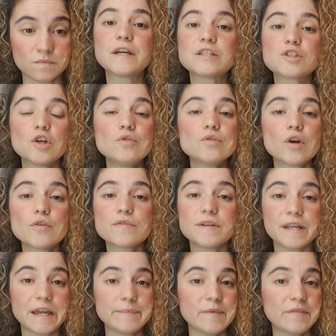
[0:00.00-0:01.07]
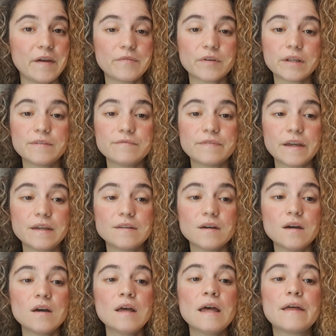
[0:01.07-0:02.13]
They don't know the name of every
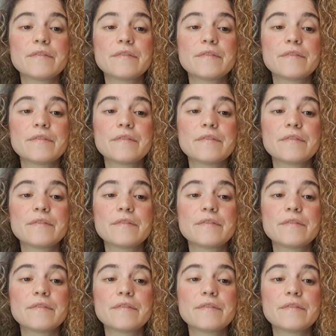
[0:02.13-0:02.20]
invader.